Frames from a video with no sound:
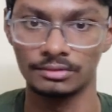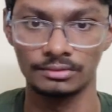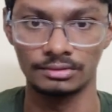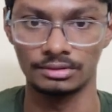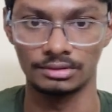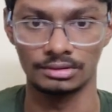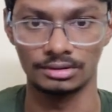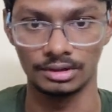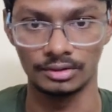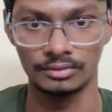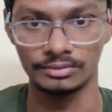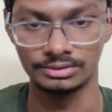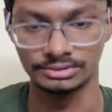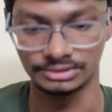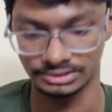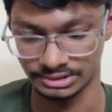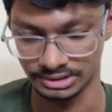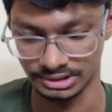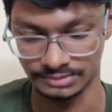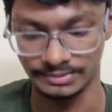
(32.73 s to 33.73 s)
Uh, I will
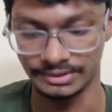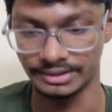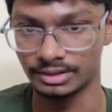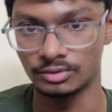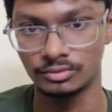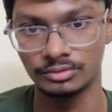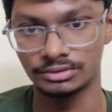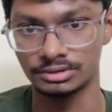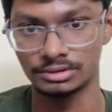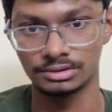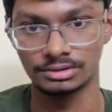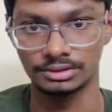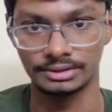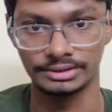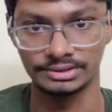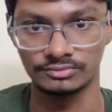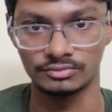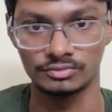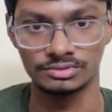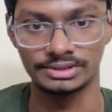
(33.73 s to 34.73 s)
just explain you in the
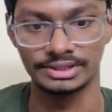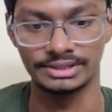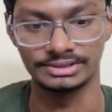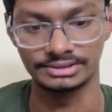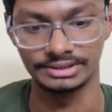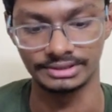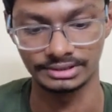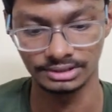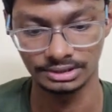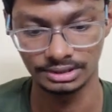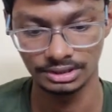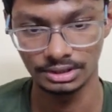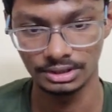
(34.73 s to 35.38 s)
next few slides, right?